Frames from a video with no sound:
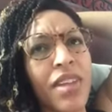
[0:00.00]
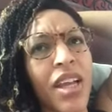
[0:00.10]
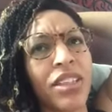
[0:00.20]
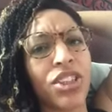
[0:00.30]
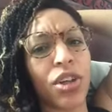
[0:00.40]

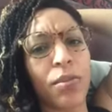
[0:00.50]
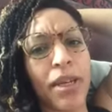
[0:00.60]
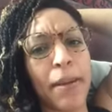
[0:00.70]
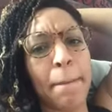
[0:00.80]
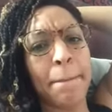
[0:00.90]
and show
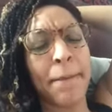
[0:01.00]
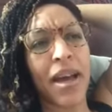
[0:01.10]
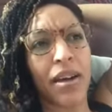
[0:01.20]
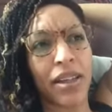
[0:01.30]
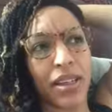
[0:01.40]
me
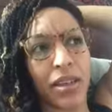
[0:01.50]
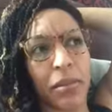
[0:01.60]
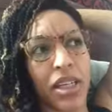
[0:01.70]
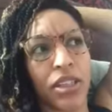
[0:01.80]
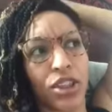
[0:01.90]
how the
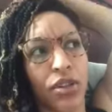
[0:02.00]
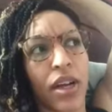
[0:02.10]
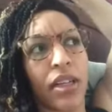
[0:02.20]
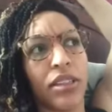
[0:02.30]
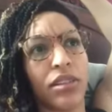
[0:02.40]
enemy is
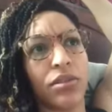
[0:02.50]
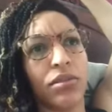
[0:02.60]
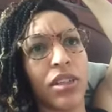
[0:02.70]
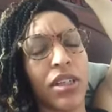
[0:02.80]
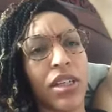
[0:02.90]
trying to
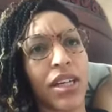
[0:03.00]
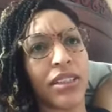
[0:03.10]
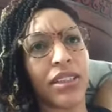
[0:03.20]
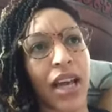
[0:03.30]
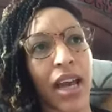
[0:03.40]

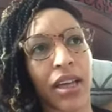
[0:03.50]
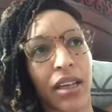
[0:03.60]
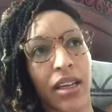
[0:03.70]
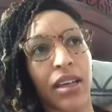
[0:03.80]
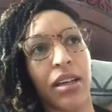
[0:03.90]
attack
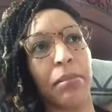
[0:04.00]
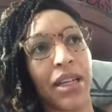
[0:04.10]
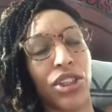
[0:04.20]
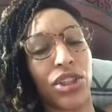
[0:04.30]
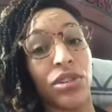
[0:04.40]

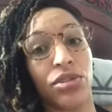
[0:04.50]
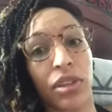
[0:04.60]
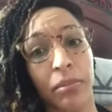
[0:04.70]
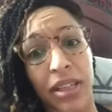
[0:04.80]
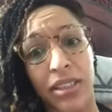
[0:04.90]
my
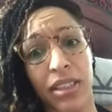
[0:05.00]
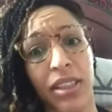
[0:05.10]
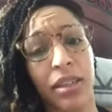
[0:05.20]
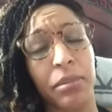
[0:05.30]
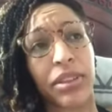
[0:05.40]
children, my
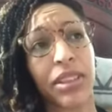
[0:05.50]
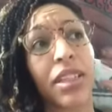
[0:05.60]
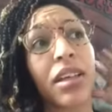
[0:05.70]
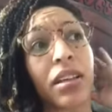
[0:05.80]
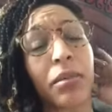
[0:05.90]
son in
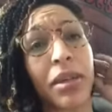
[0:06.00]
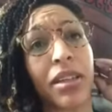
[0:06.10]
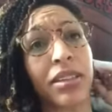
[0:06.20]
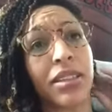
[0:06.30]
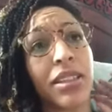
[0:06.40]
particular,
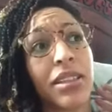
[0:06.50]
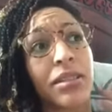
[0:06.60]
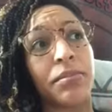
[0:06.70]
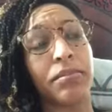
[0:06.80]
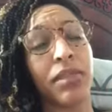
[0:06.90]
because he's
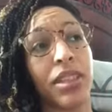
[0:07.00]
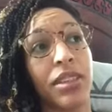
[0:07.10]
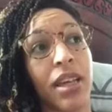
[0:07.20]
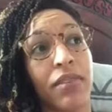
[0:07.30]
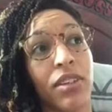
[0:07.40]

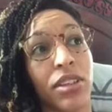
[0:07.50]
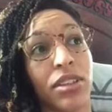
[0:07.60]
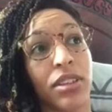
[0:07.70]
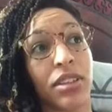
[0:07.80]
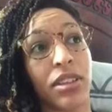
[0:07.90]
he's having a
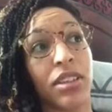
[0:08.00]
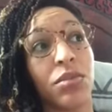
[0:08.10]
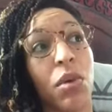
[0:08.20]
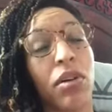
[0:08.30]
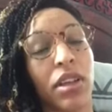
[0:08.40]

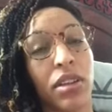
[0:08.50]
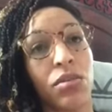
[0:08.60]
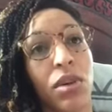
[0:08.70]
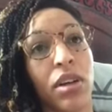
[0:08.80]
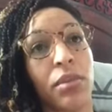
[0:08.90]
he's walking
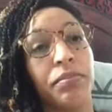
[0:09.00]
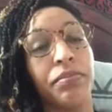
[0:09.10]
through a